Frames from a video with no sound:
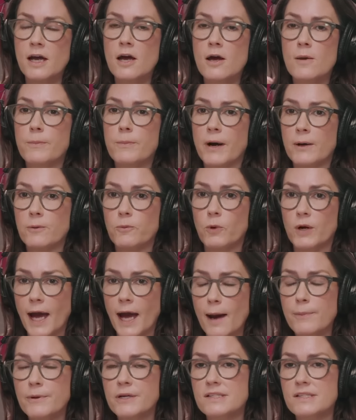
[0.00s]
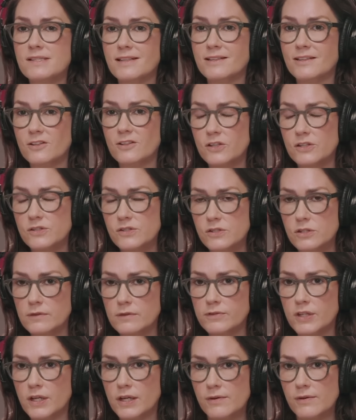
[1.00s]
But what happened is that the
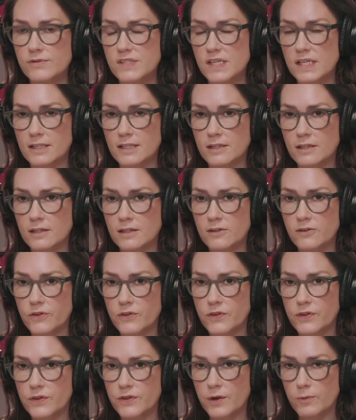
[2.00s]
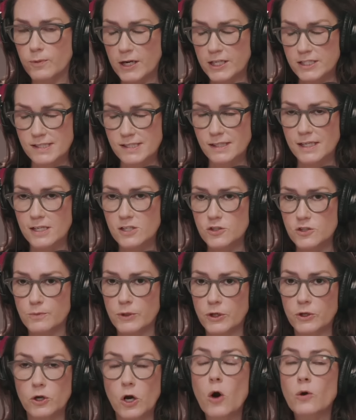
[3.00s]
conservatives in the reconciliation
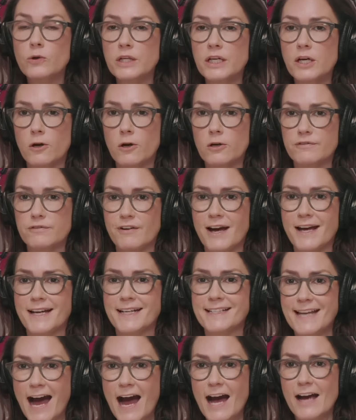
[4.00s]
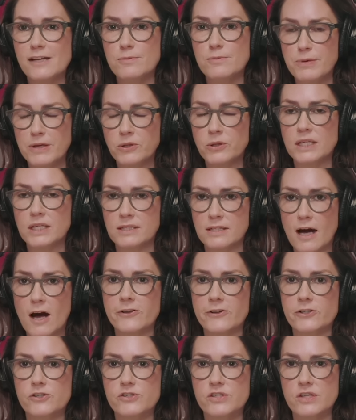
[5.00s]
bill are only codifying $9 billion
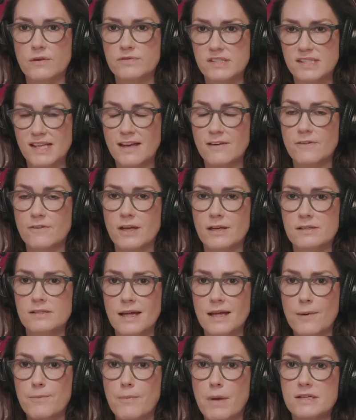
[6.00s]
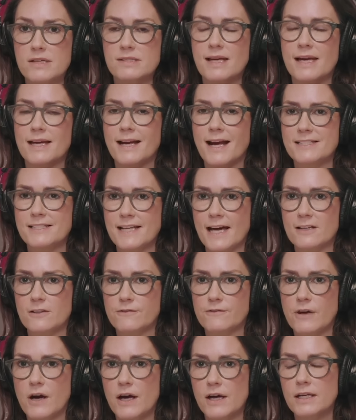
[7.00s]
of savings that Musk had
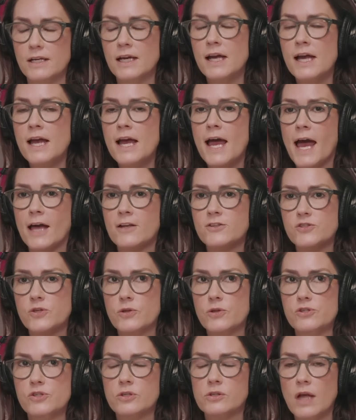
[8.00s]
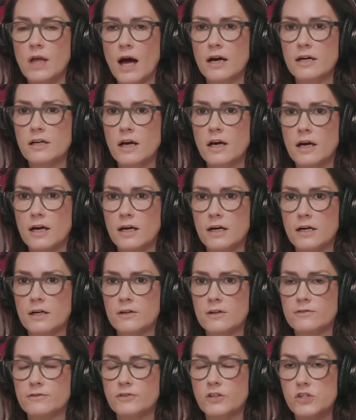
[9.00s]
identified. And so there's a lot
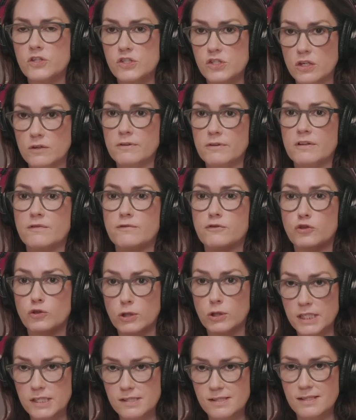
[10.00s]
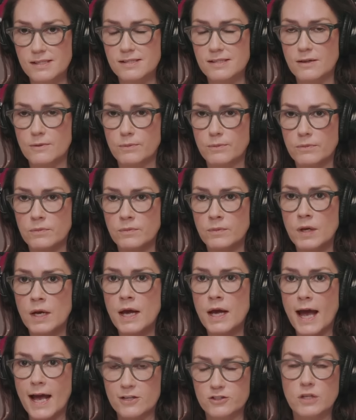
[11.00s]
of conservative criticism,
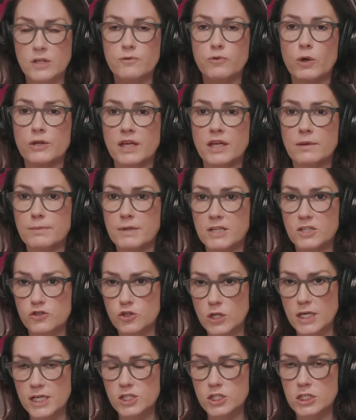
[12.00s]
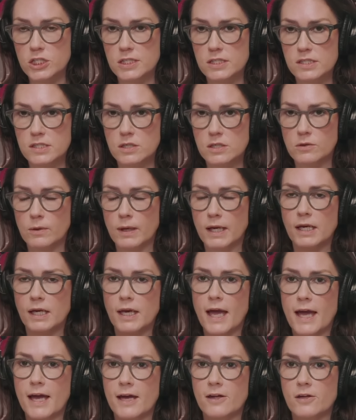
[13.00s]
actually, of what the administration is doing
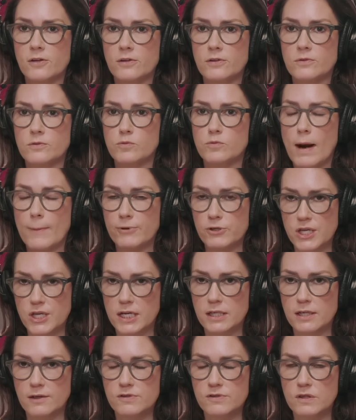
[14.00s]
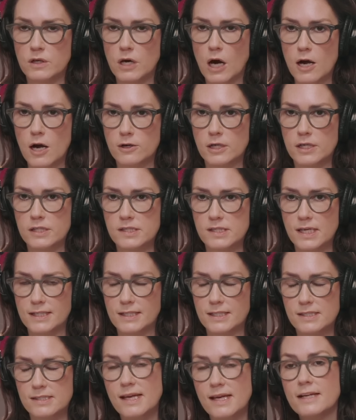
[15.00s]
and representatives in Congress and
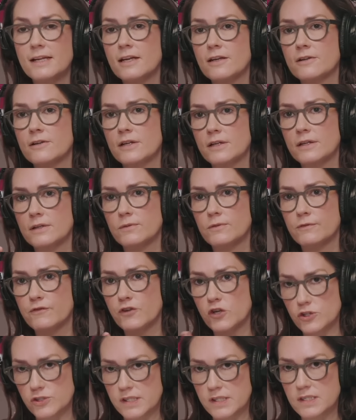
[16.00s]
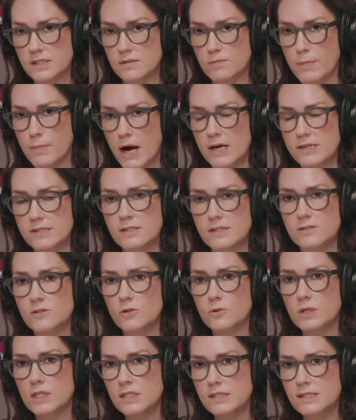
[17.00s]
in Senate versus Musk. So
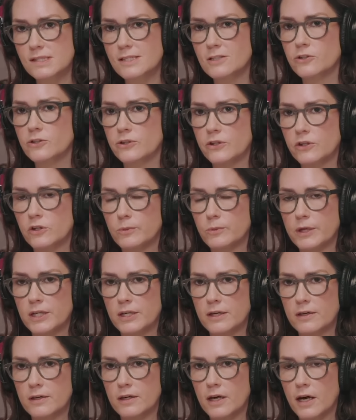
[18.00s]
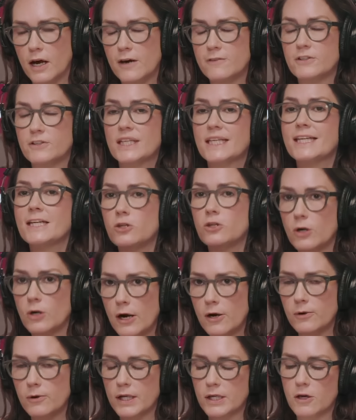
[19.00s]
he's still a little bit of a
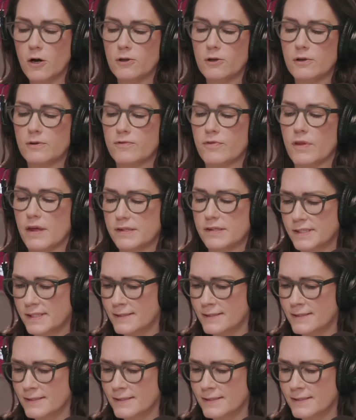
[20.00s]
hero in all of this.